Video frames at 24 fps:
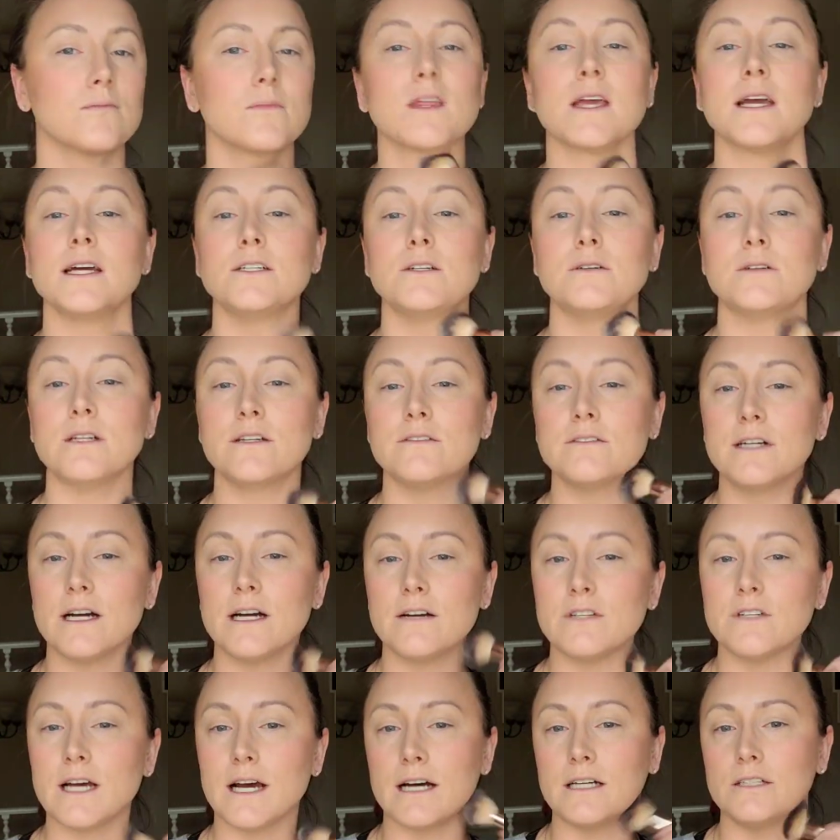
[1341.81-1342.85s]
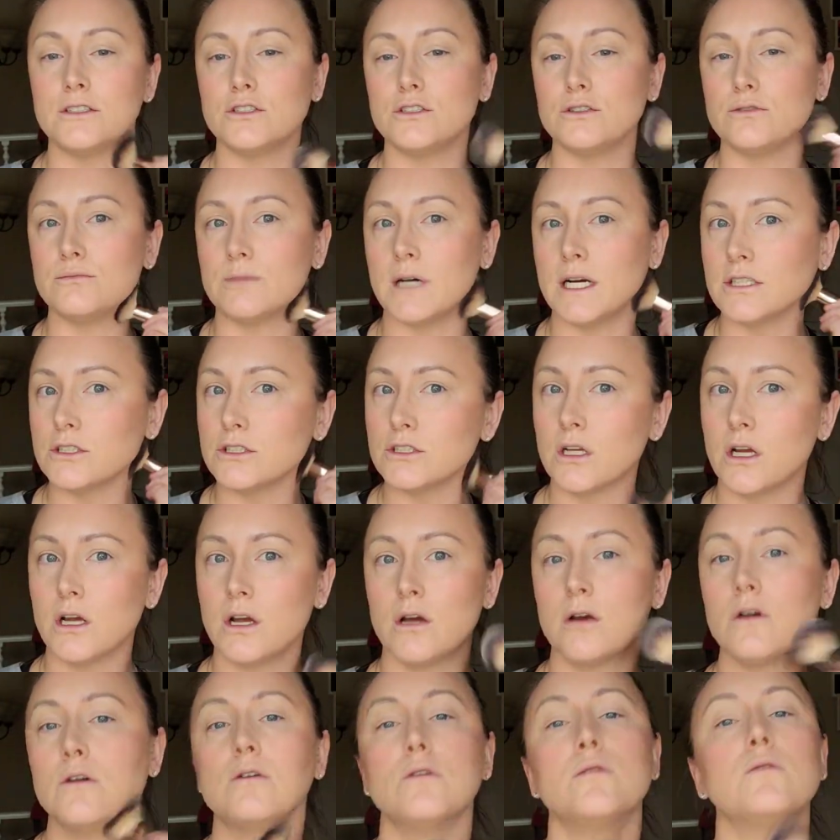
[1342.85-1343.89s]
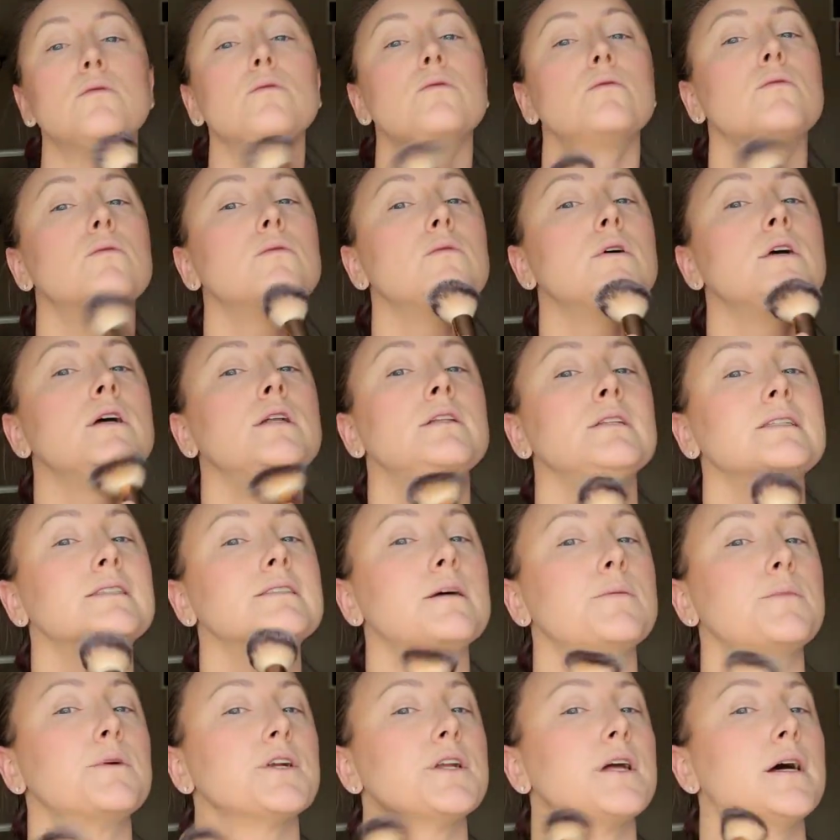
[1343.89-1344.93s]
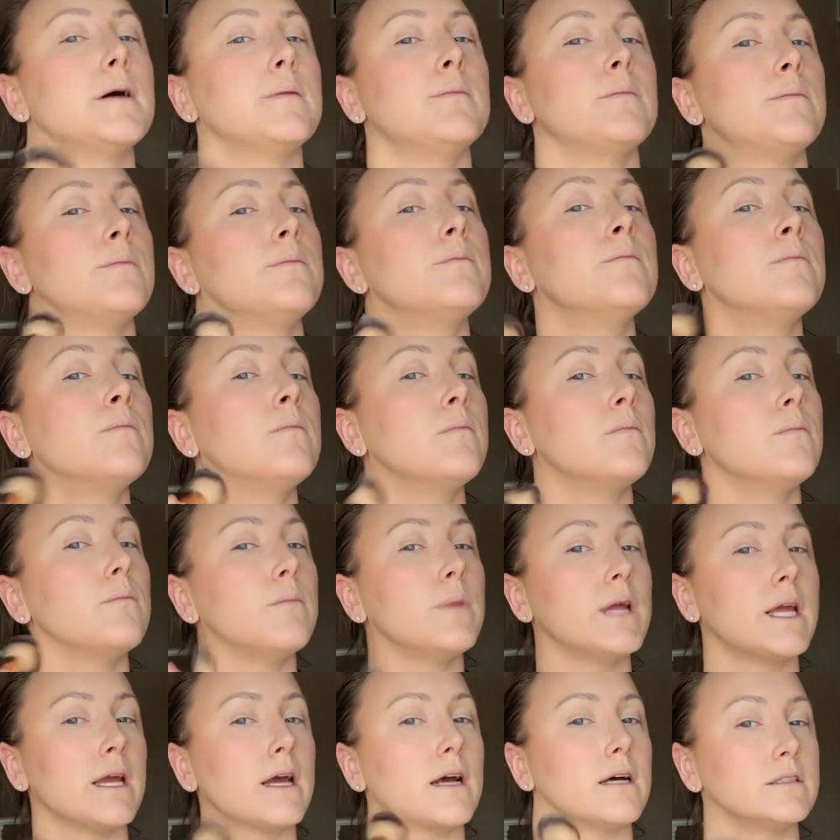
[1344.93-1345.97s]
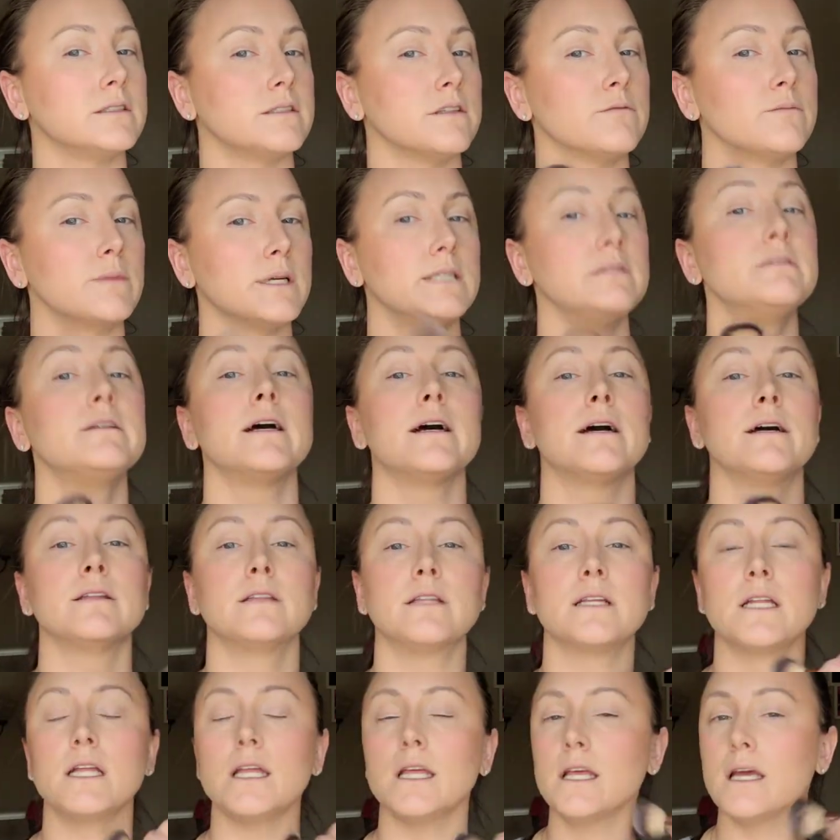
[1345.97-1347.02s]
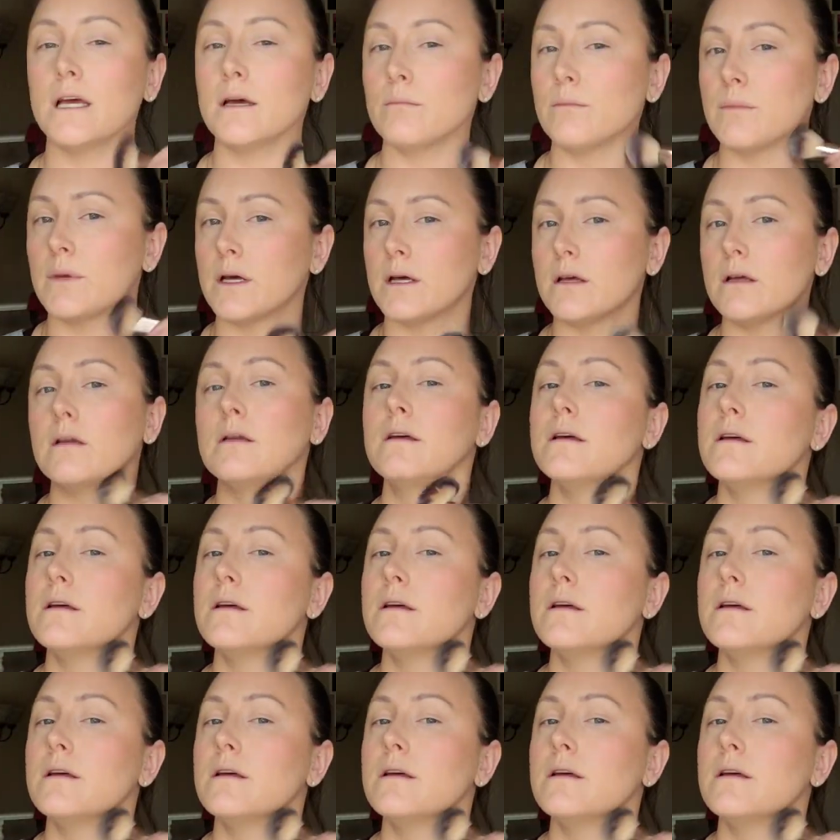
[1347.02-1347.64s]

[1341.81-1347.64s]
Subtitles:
I don't ever have to add too much in the summertime because of my tan that I get, but